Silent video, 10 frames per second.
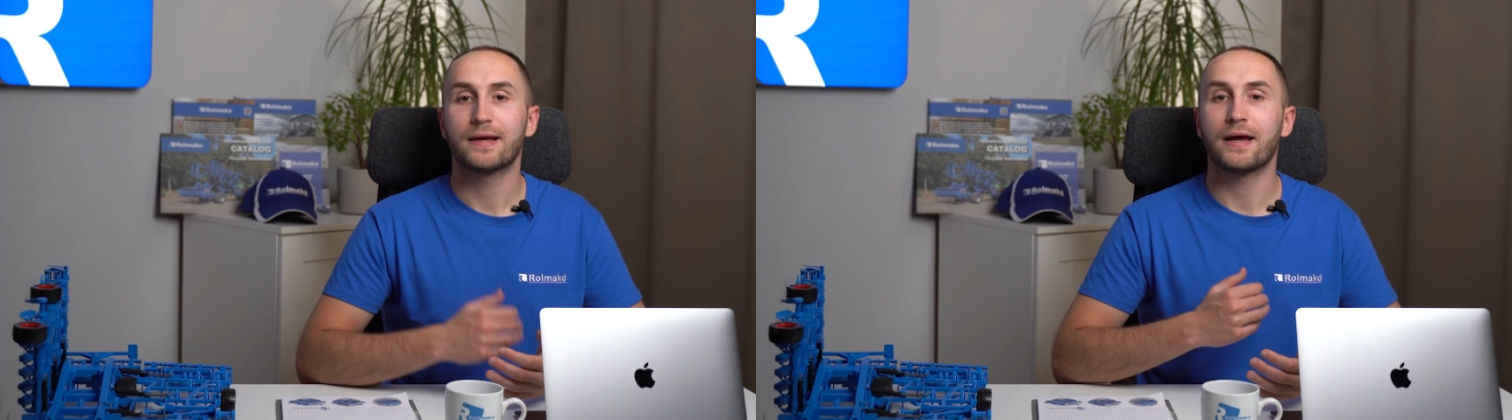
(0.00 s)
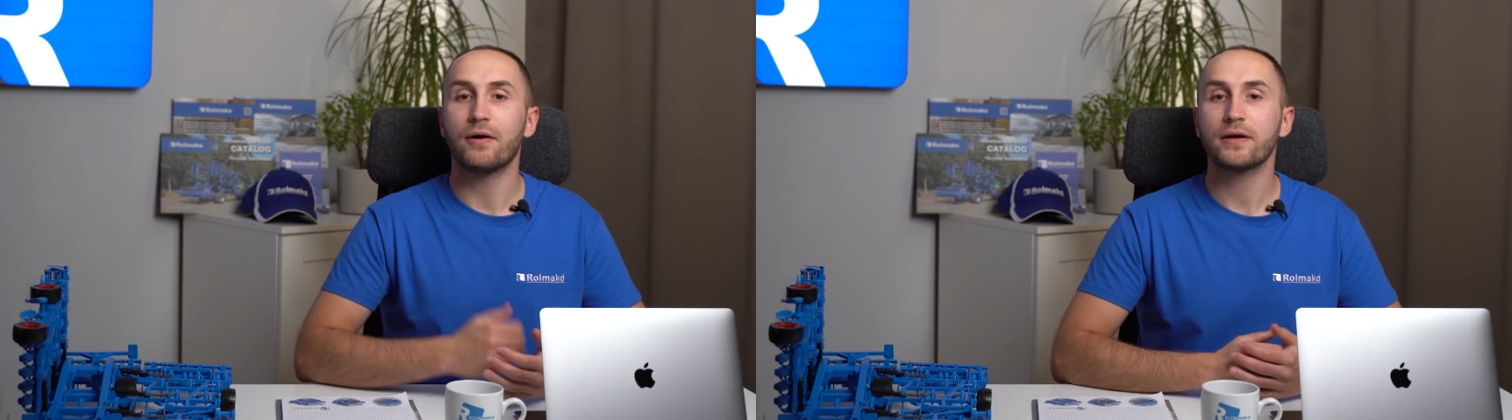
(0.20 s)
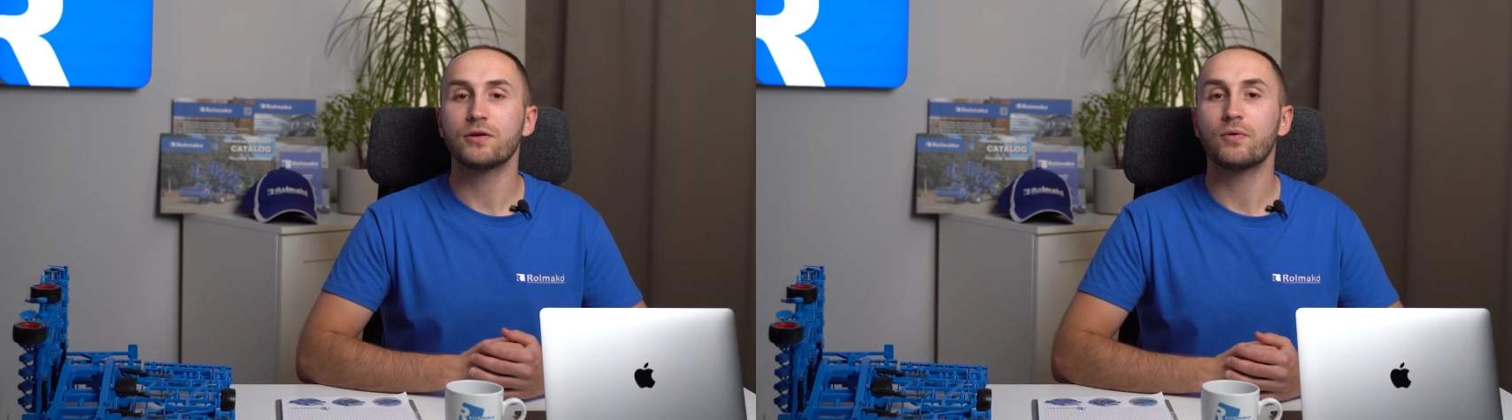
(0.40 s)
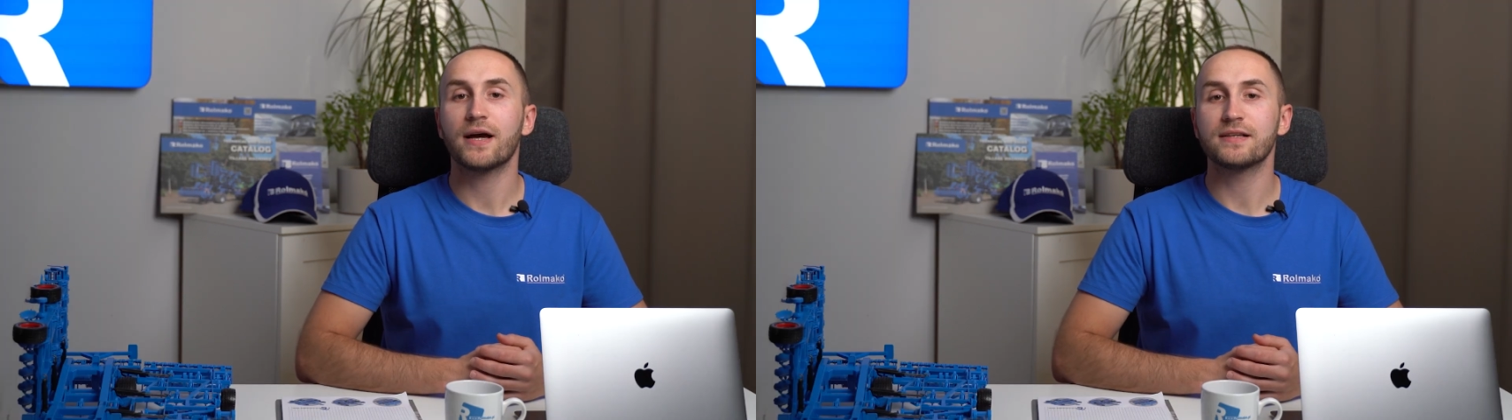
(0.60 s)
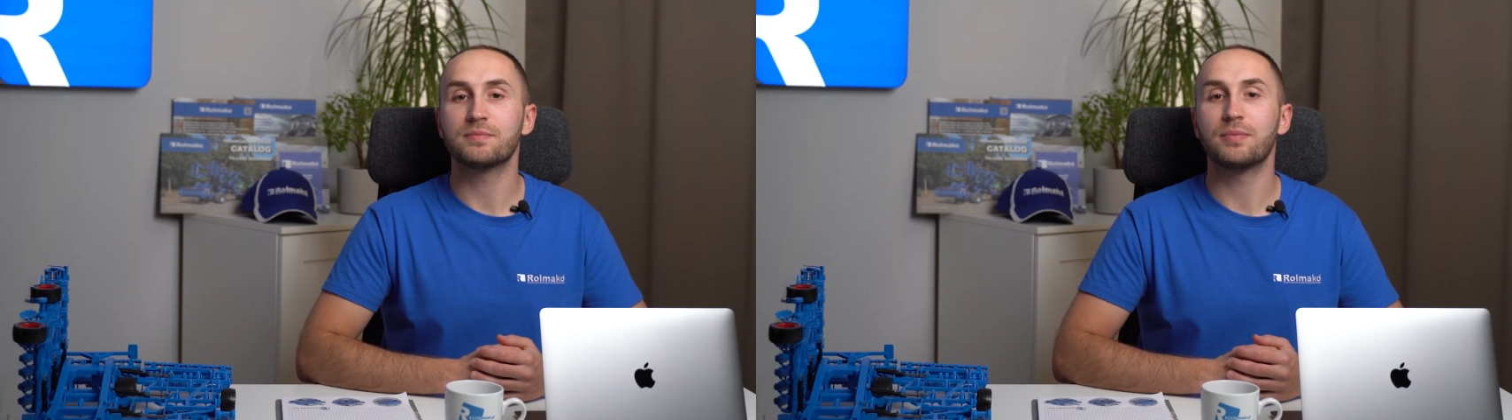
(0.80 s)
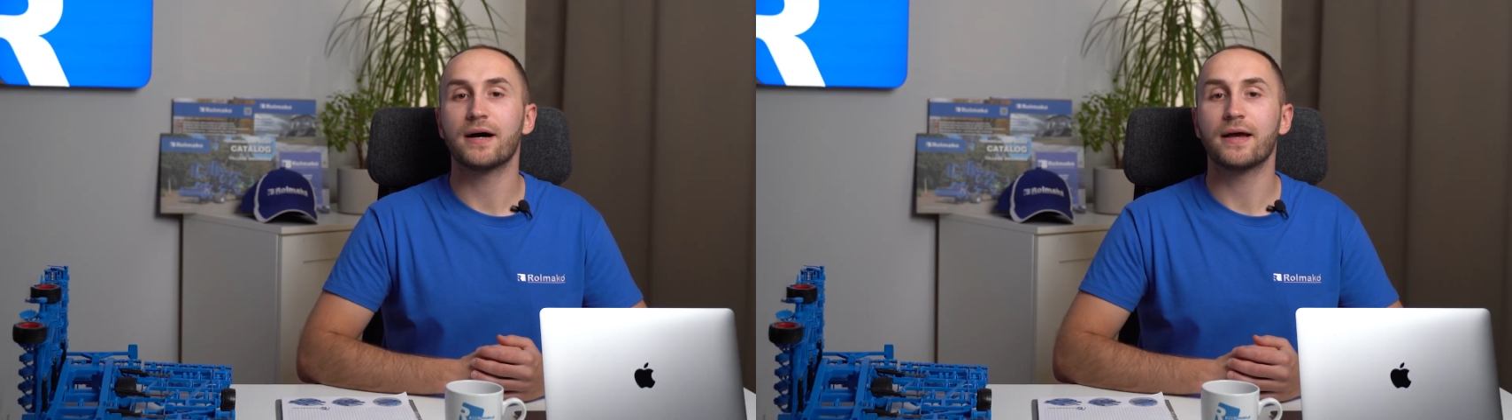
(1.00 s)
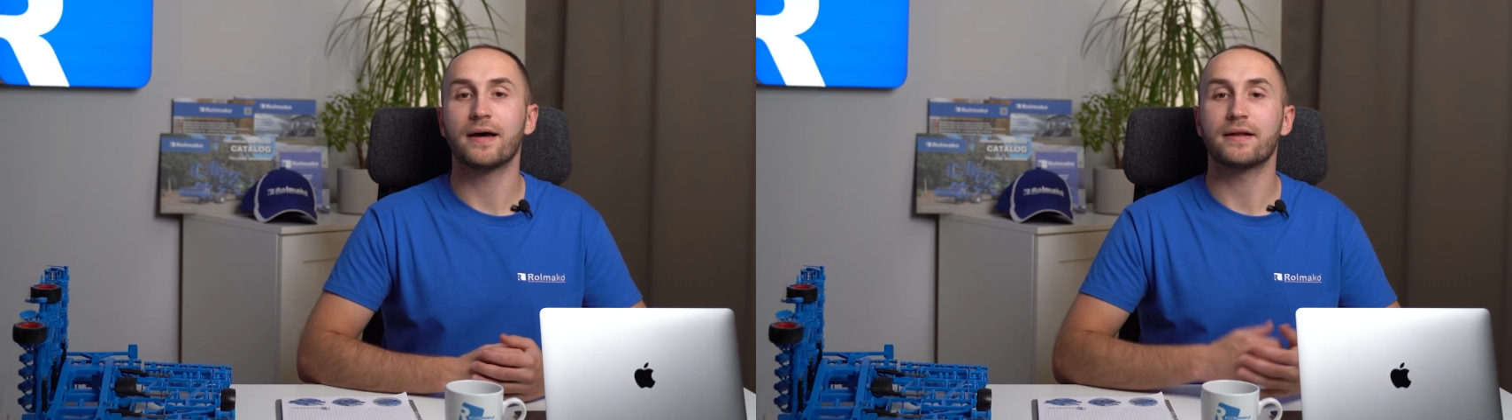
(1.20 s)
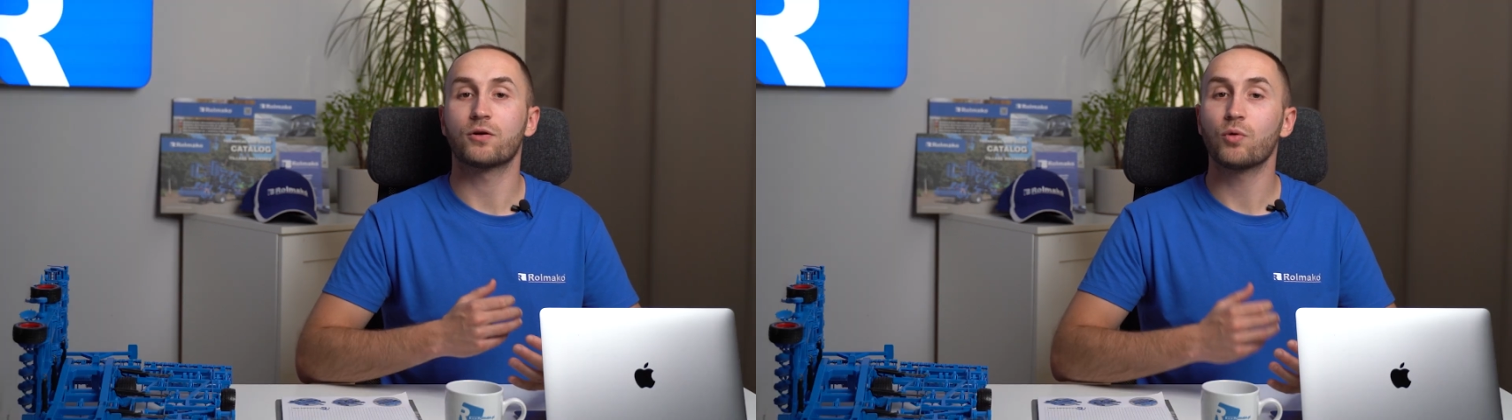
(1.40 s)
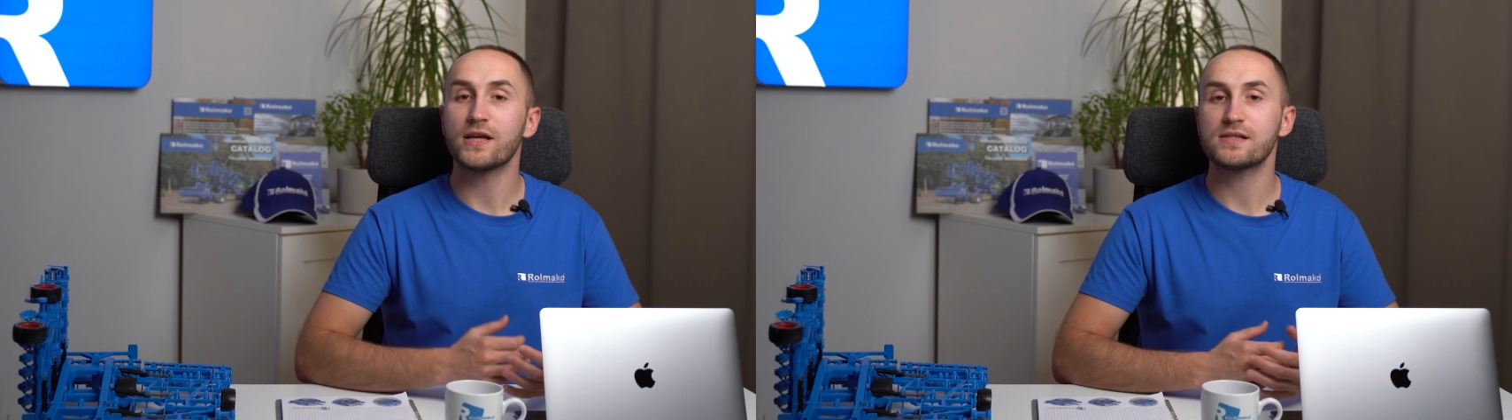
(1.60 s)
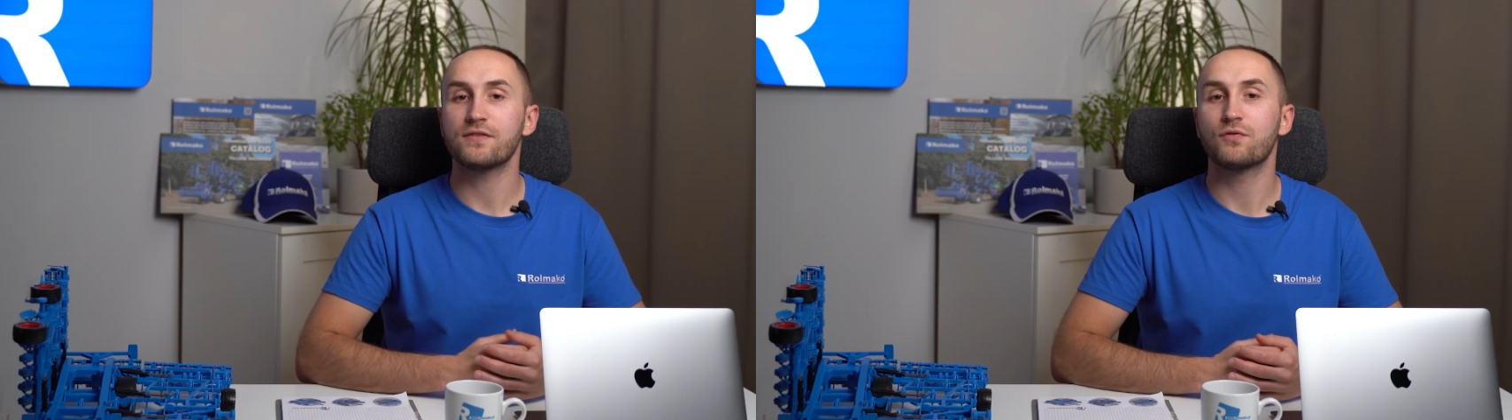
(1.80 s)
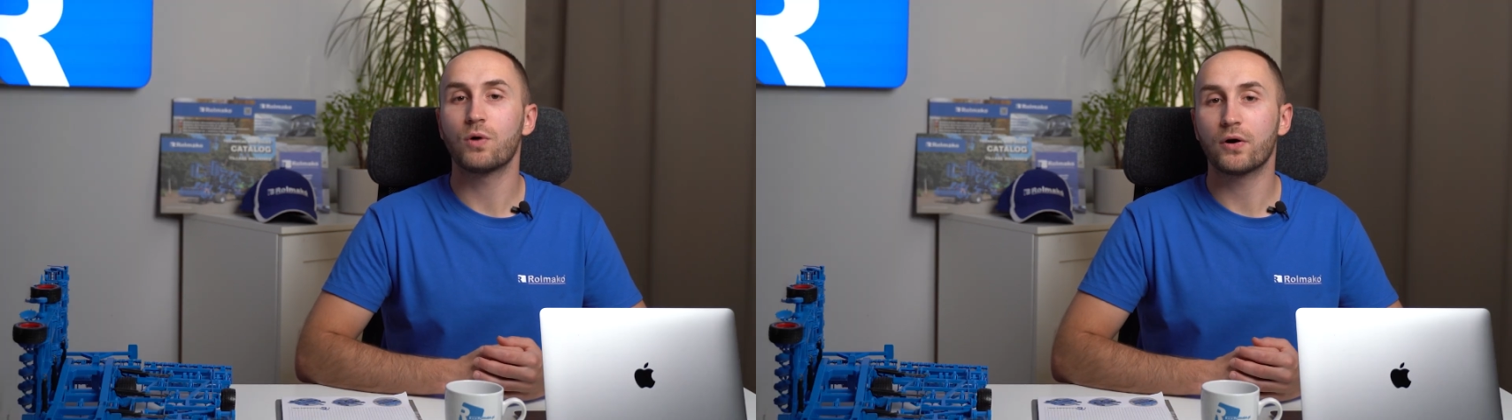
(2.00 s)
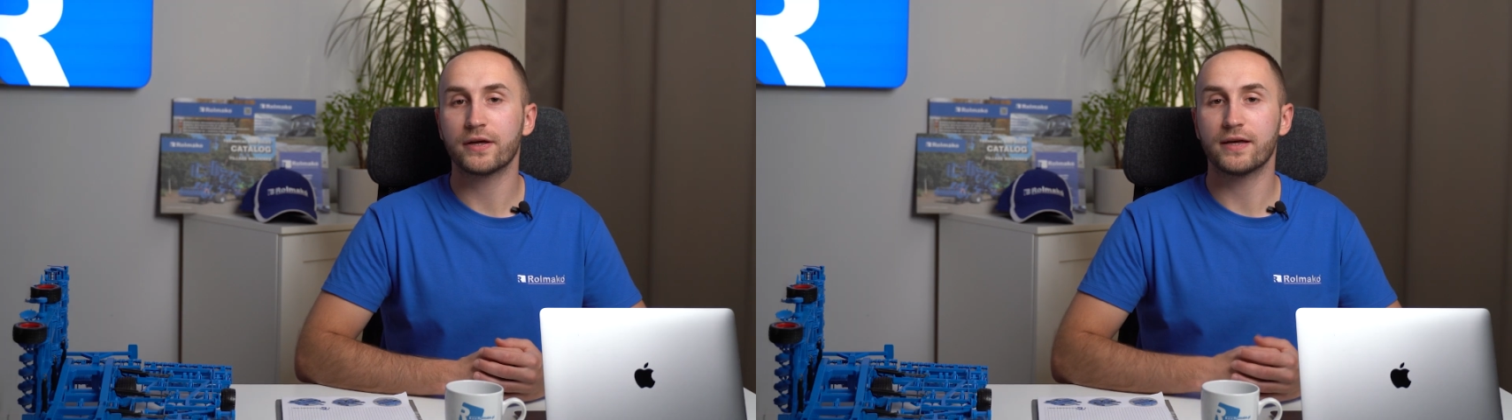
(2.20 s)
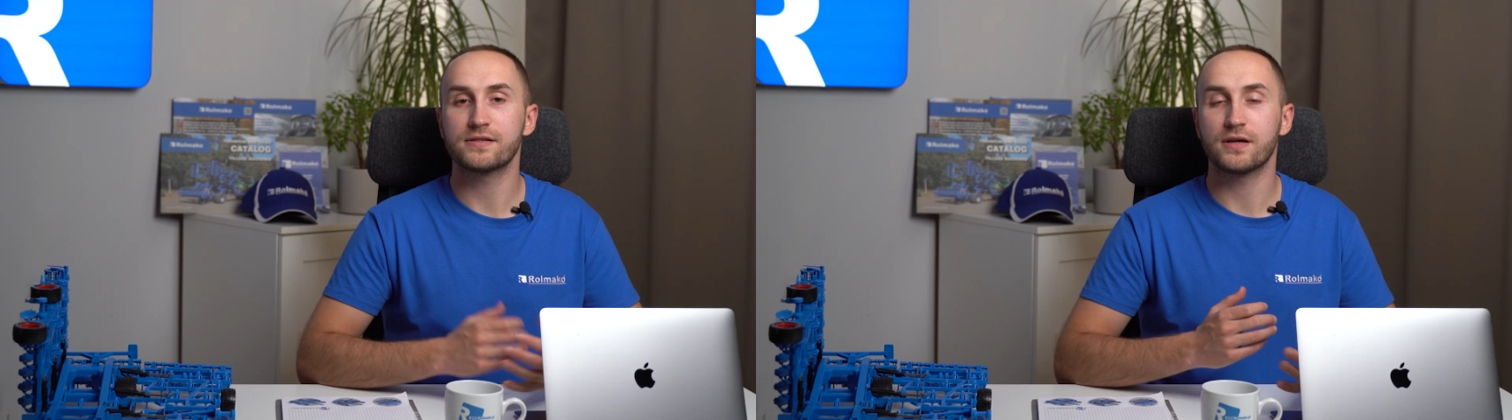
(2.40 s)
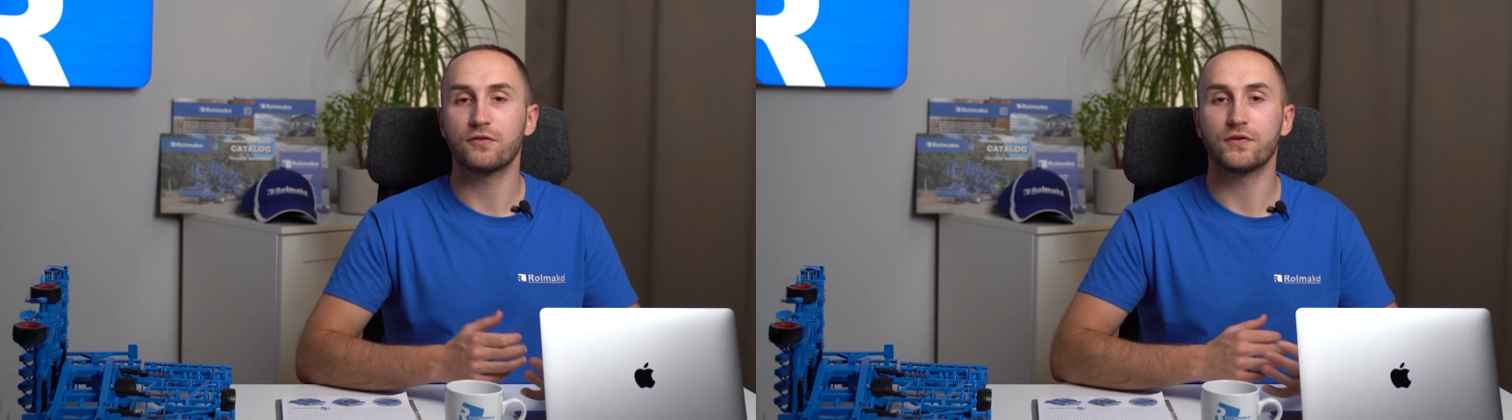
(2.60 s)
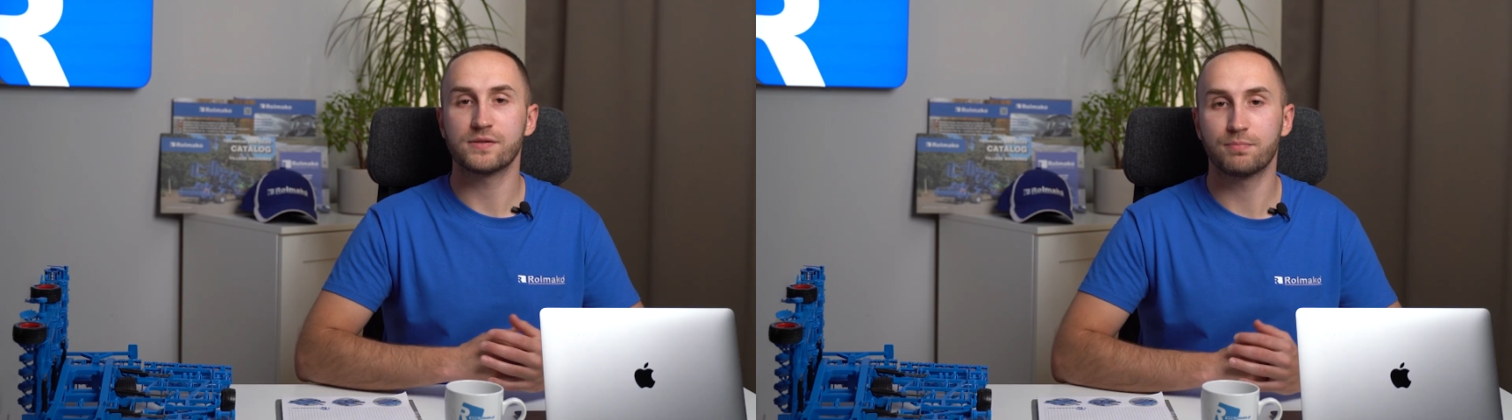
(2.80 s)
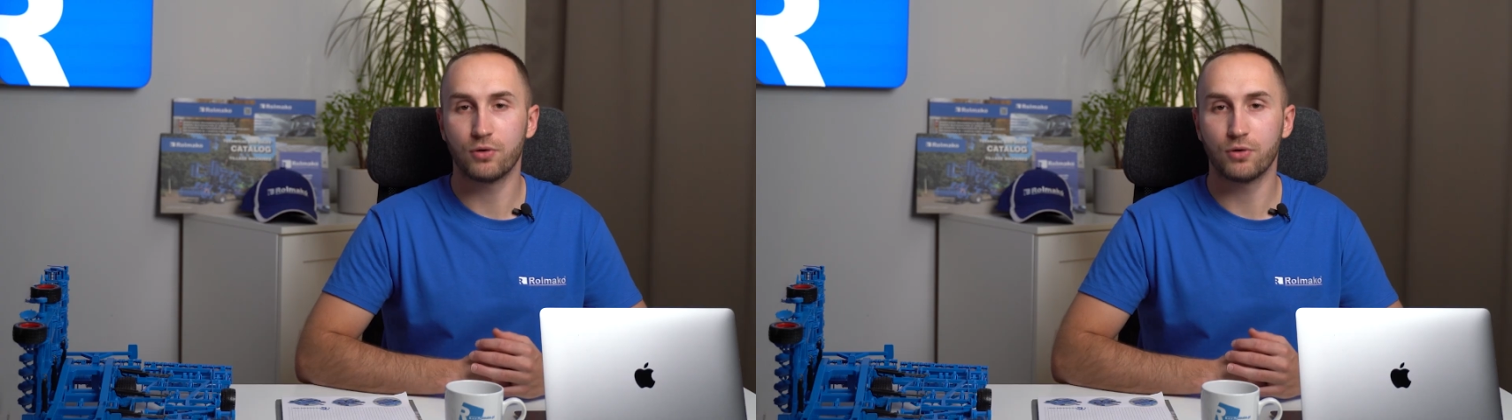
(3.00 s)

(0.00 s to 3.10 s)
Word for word: characterized by an aggressive working surface